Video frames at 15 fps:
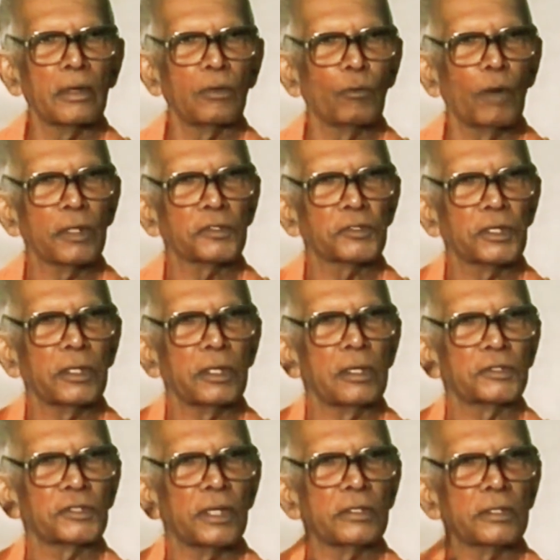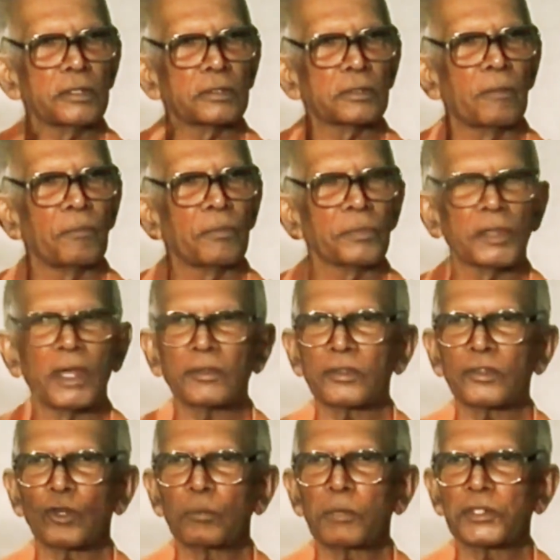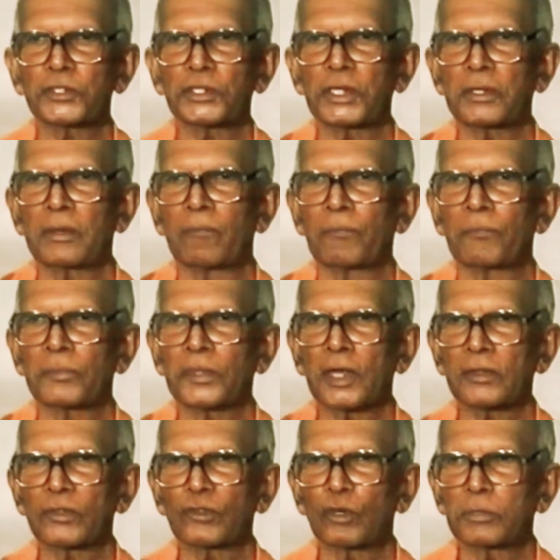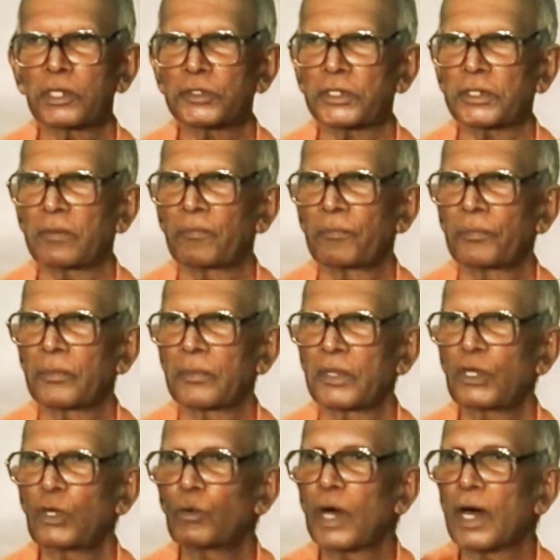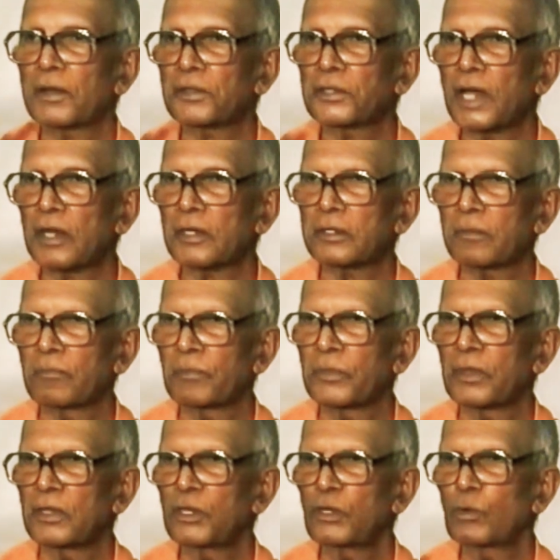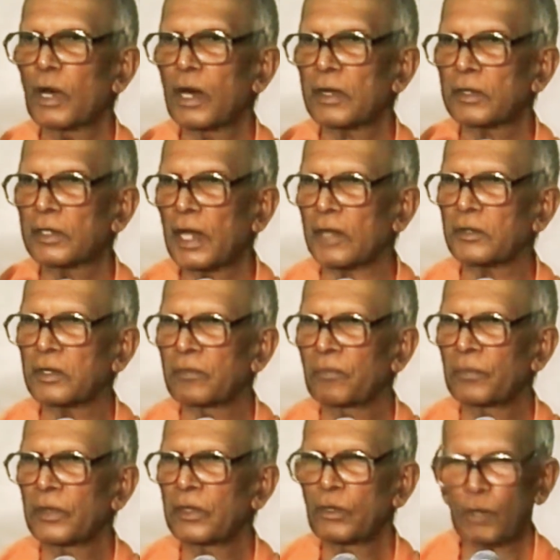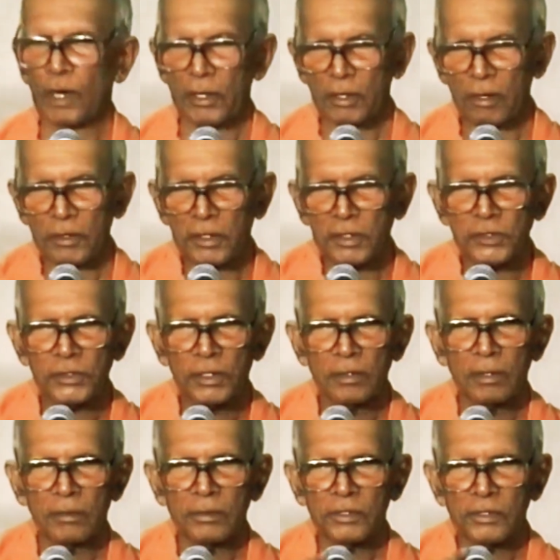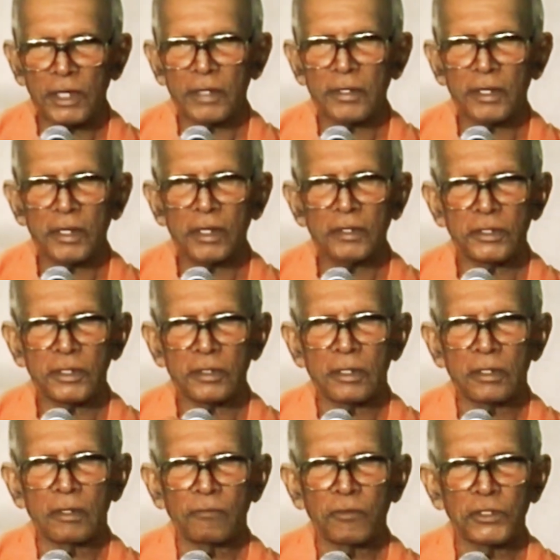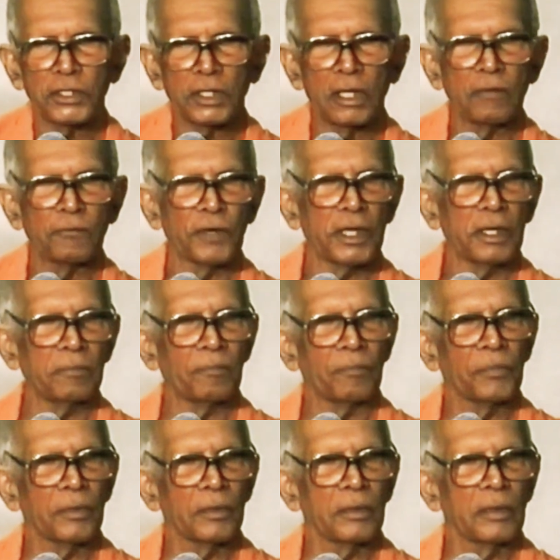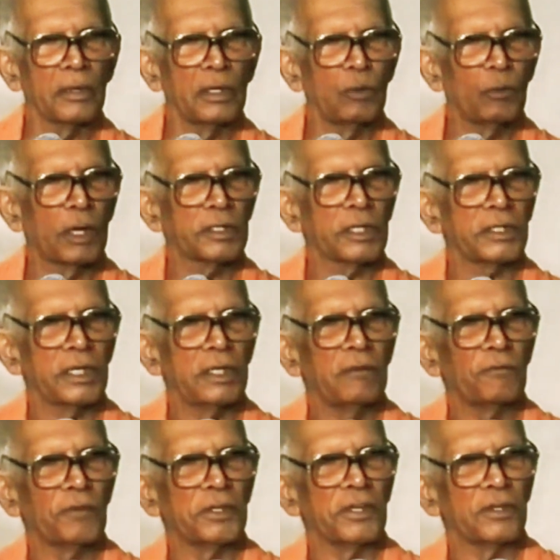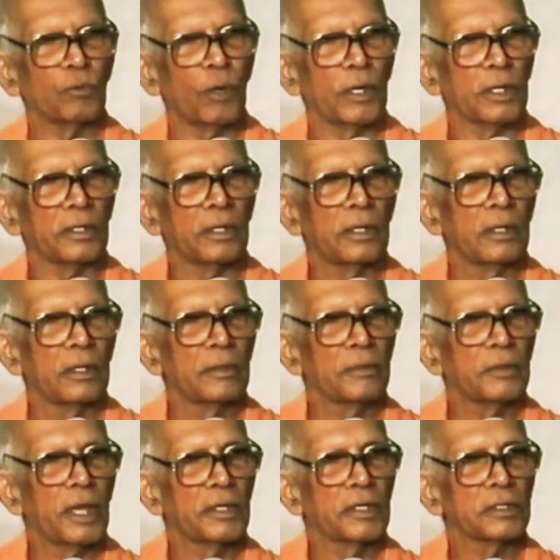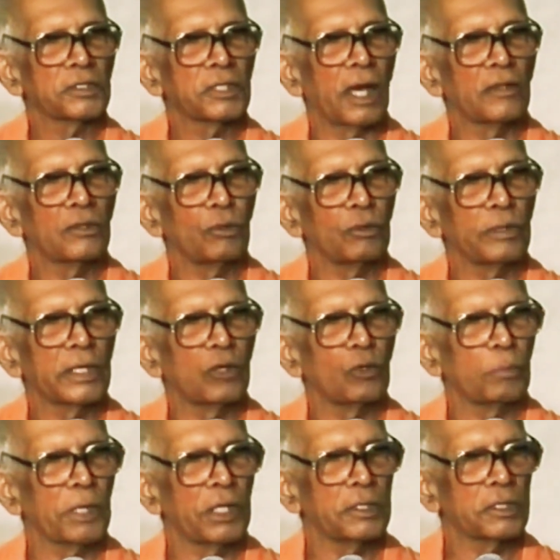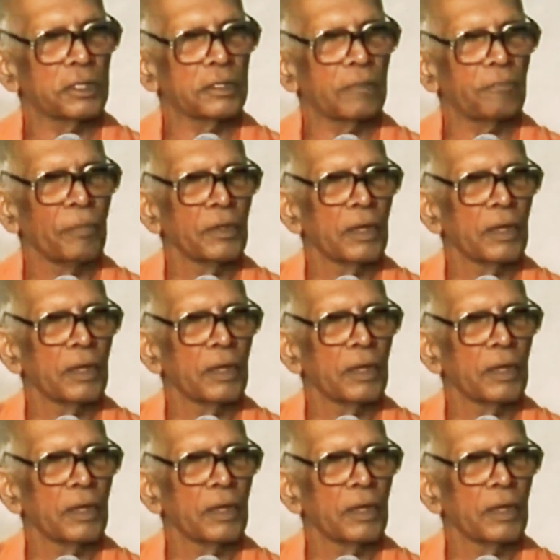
In one single sentence, Tat Tattvamasi, Tat you are that you are that. You are not this truncated physical frame. You are that infinite one. That is Chandogya Upanishad.